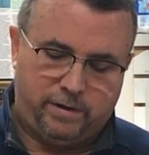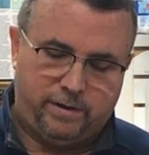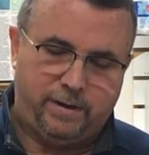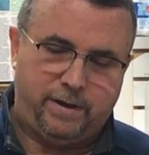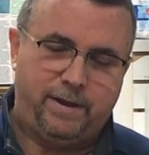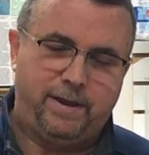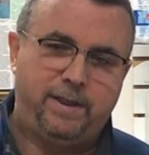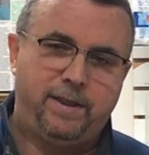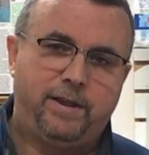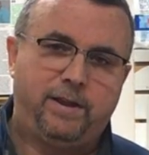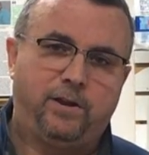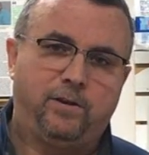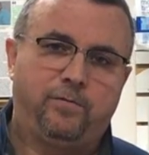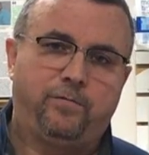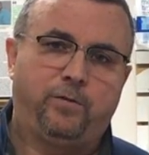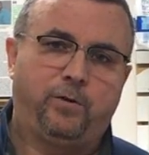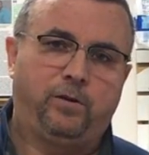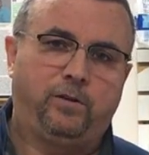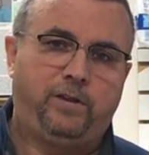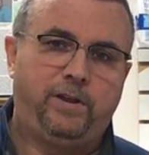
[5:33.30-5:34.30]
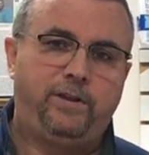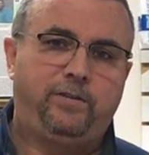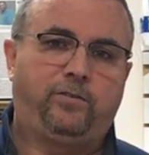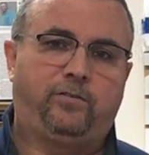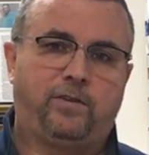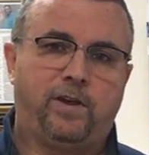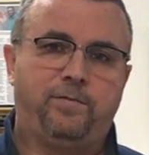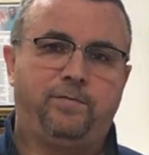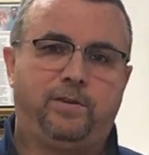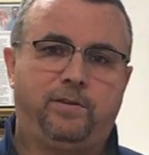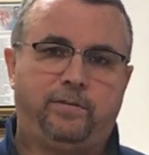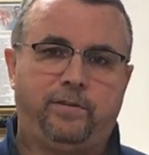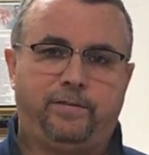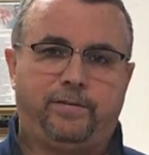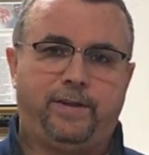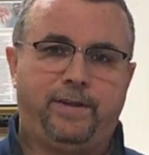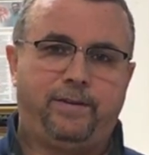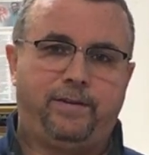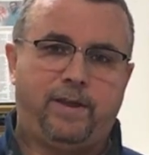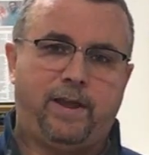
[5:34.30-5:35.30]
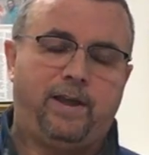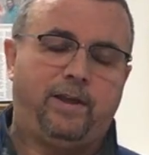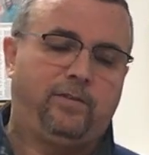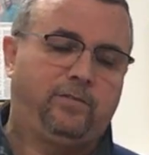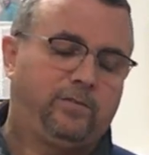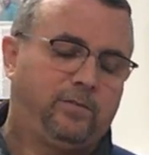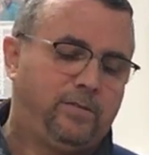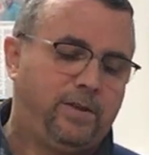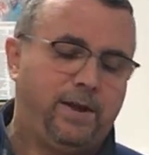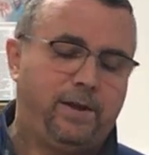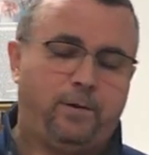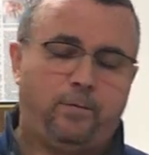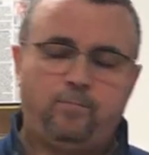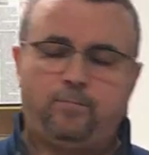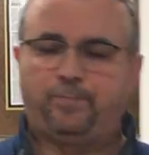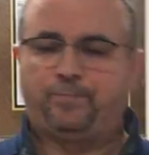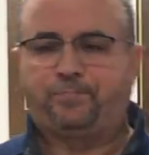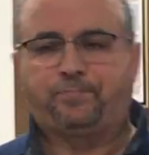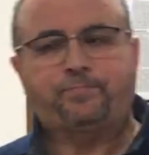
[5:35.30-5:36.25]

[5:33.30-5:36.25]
in there for at least 7 to 10 days. Now,